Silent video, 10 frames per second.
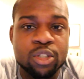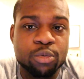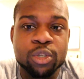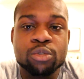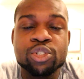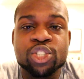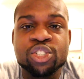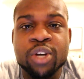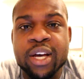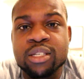So reduce your
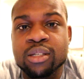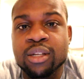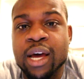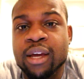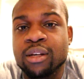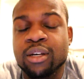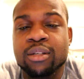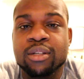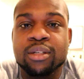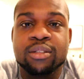stress. Like, uh,
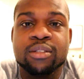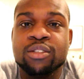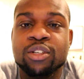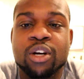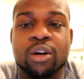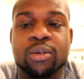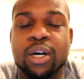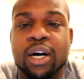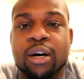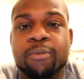you know,
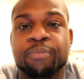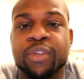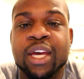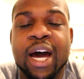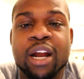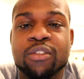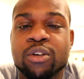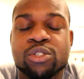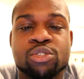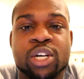um, get out of
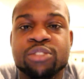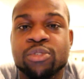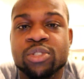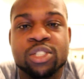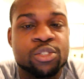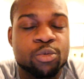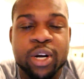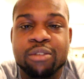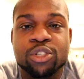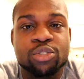those stressful, situ-
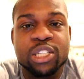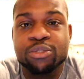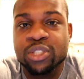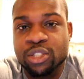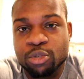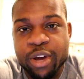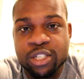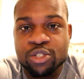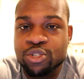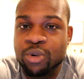whatever stressful
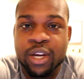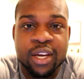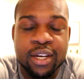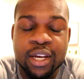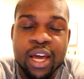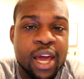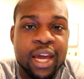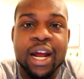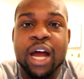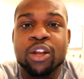situations you are in,
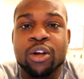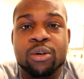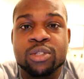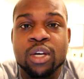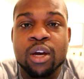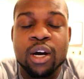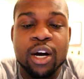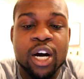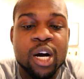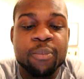get out of those.
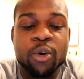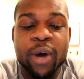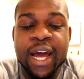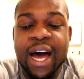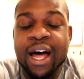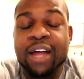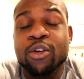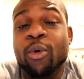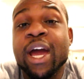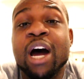Um, the way I,
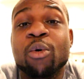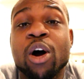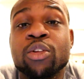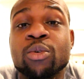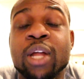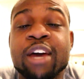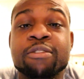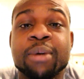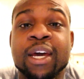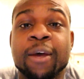the way I walk through
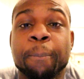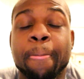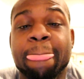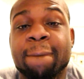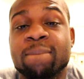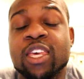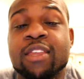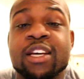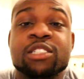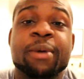life, man,
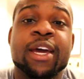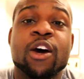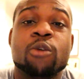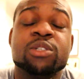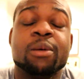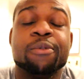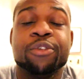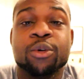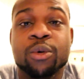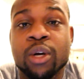and this may help some
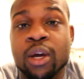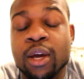of you.